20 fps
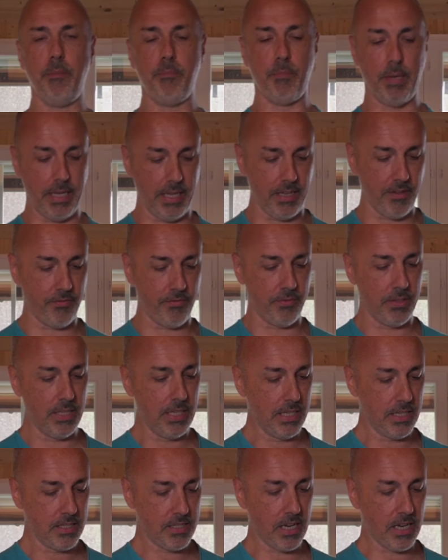I have
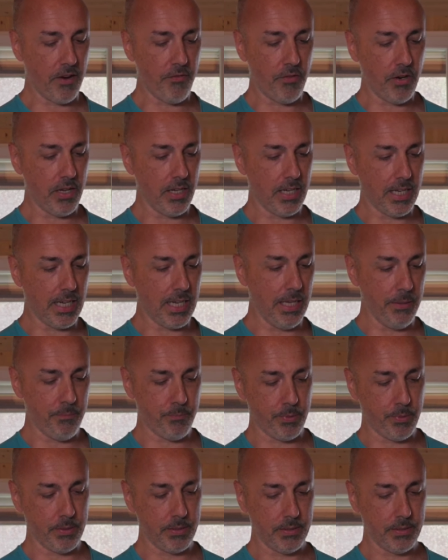several clips